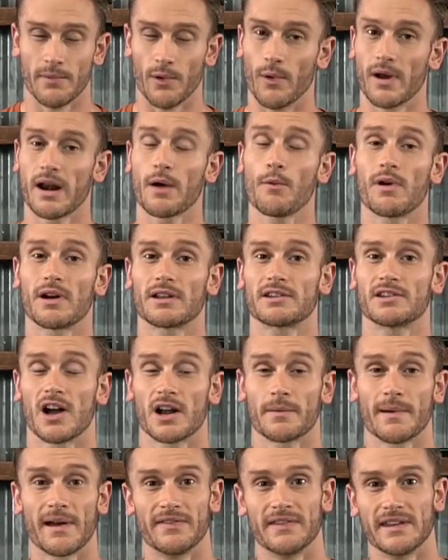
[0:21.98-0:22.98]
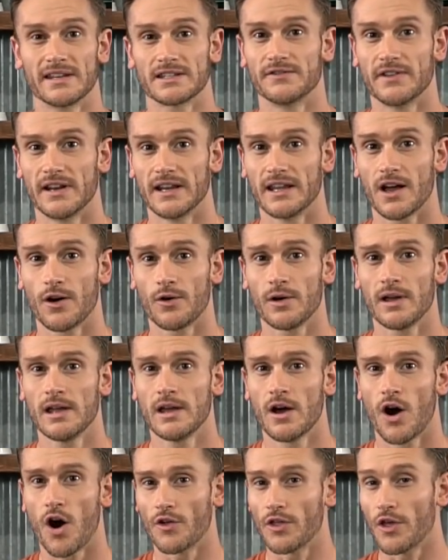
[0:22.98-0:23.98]
But what I want to talk about in this video
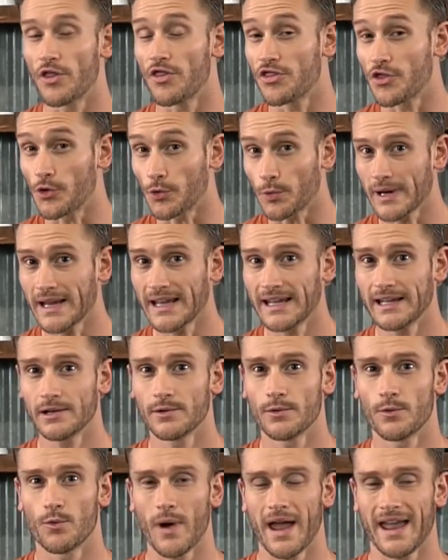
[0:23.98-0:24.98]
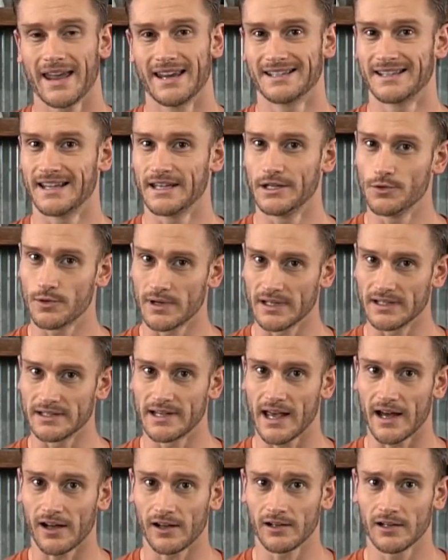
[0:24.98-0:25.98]
are the three ways that you can
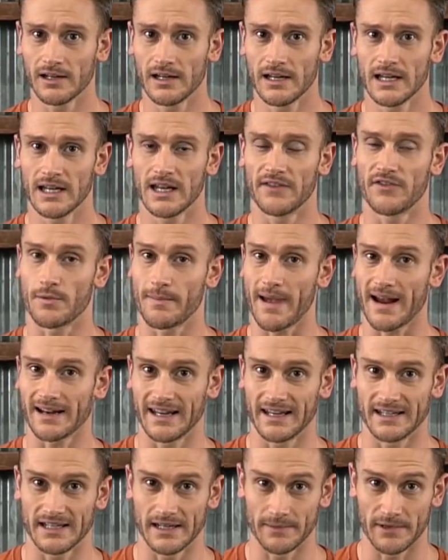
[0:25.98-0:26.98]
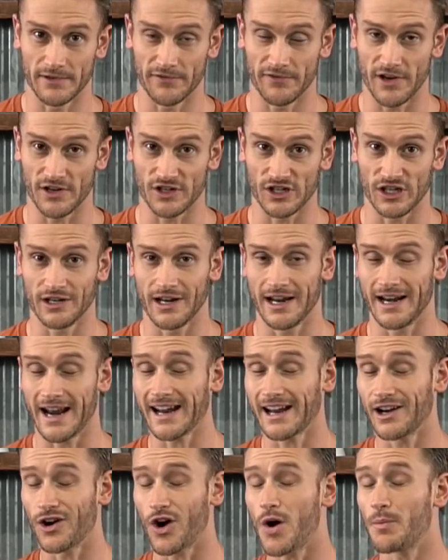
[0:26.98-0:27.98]
tell if you're magnesium deficient. And
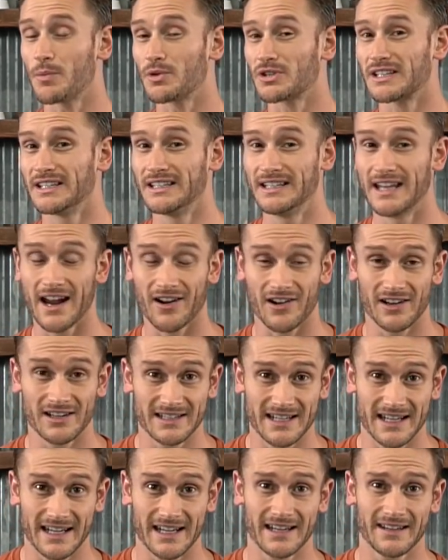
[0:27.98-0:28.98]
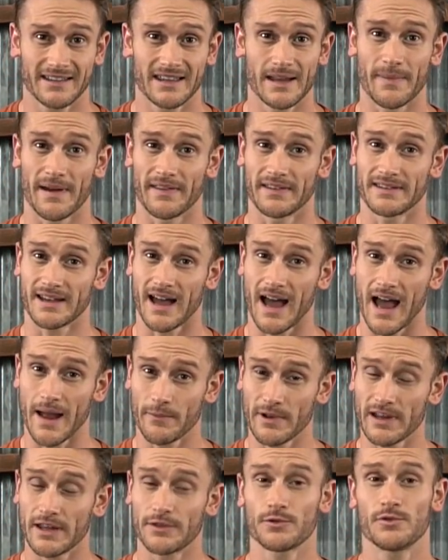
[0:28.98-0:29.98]
I can almost guarantee that by the
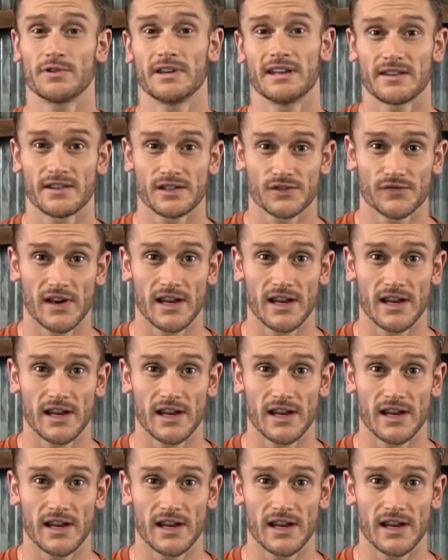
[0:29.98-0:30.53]
time we get through the end of this